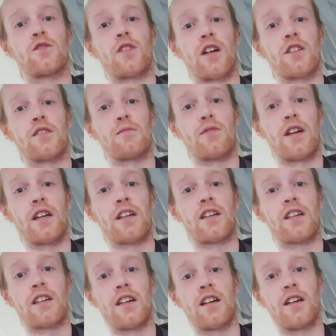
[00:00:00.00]
threatened to break
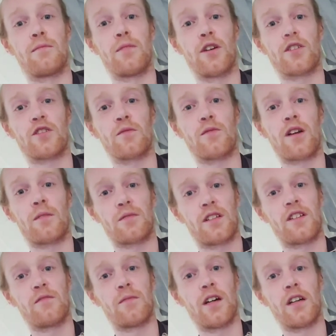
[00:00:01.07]
uh, personal
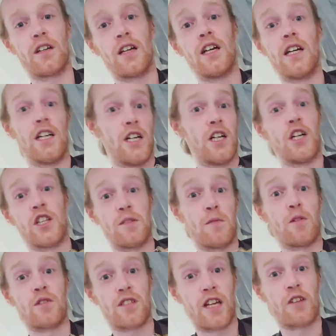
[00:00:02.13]
property of mine, the
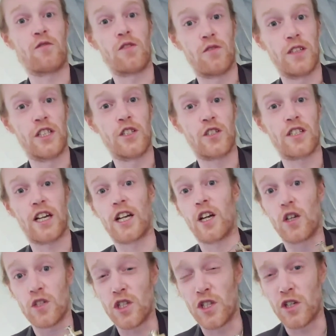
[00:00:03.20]
most sacred religious
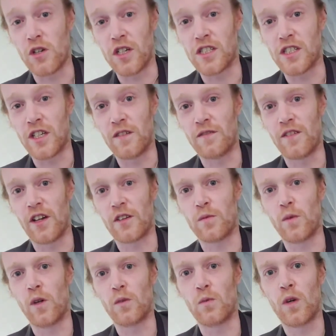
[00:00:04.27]
icon to the Christian faith
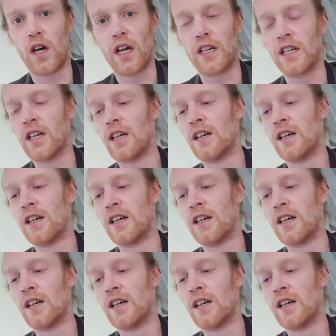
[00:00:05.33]
worldwide.